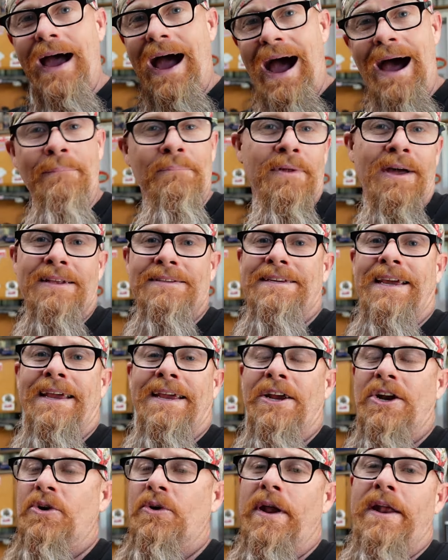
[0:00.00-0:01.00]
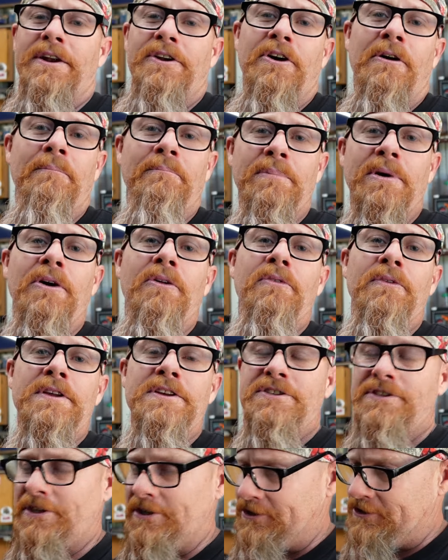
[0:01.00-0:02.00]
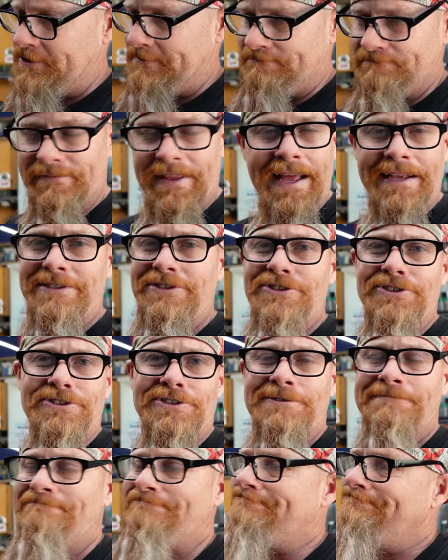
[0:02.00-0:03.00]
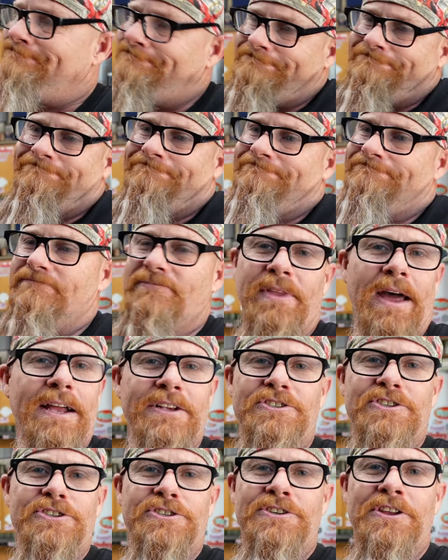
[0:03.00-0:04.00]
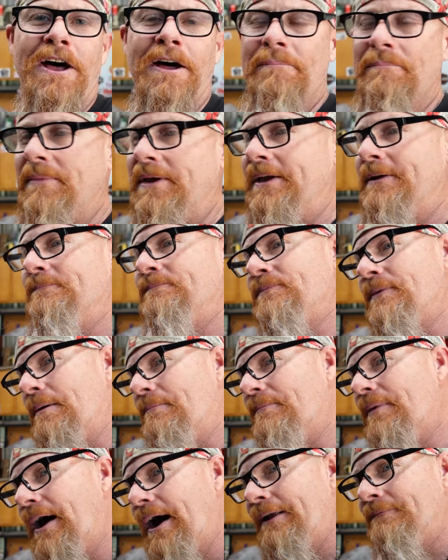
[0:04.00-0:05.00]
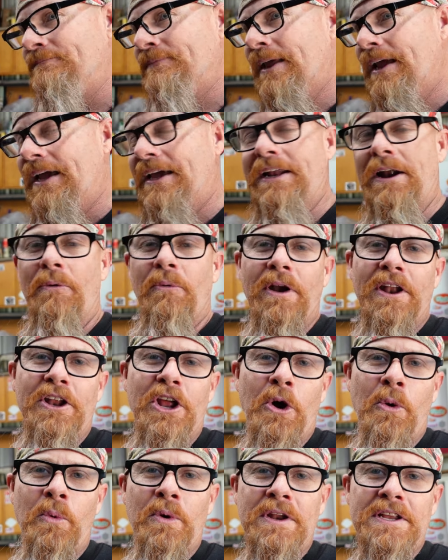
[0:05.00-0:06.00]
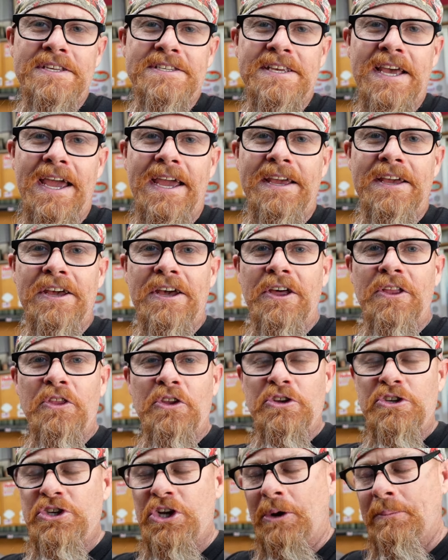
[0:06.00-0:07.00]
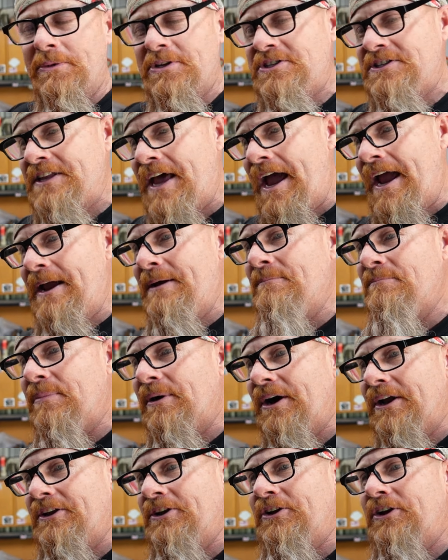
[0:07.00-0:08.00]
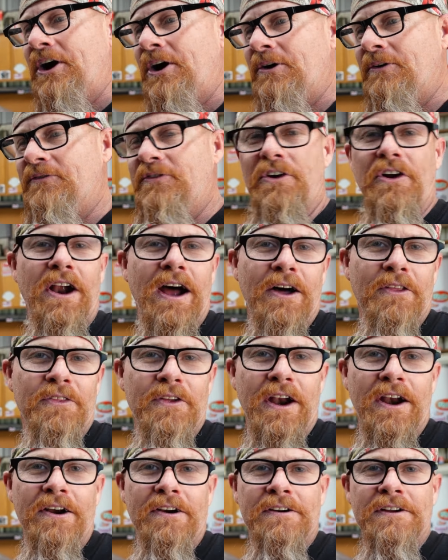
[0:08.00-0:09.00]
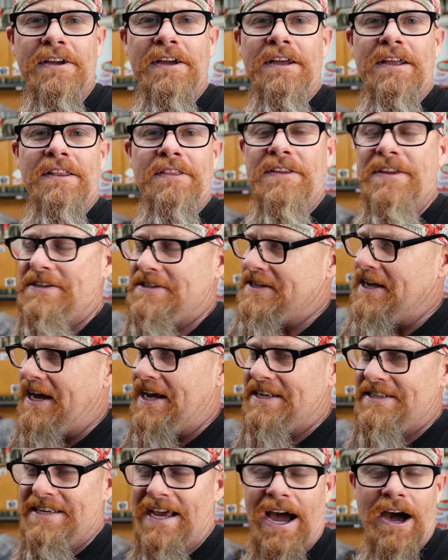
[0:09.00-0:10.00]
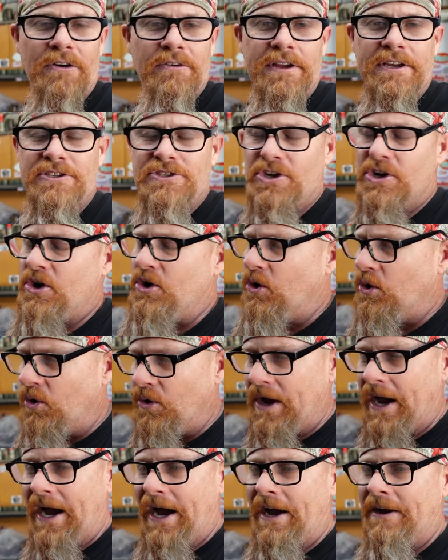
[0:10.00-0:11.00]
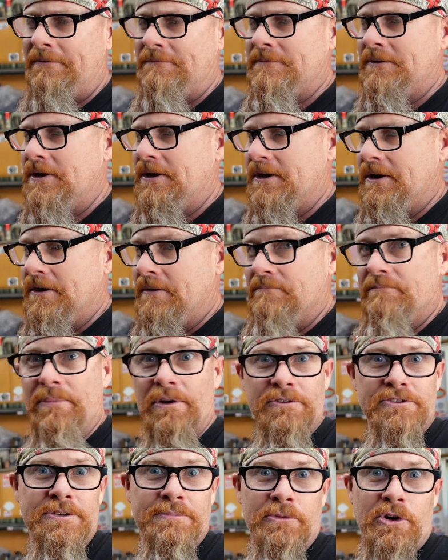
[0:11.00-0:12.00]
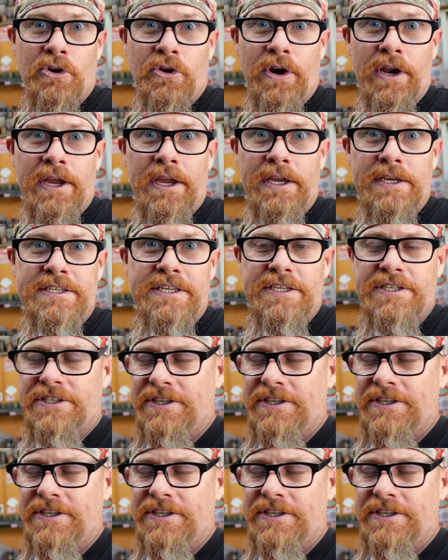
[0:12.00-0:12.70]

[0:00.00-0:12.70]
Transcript: I'm not taking credit on building this engine. That's just, that's just not me. But, and I really don't want to say the gentleman's name, but you know, if you're out there, this guy's out. He's a cool guy, built some crazy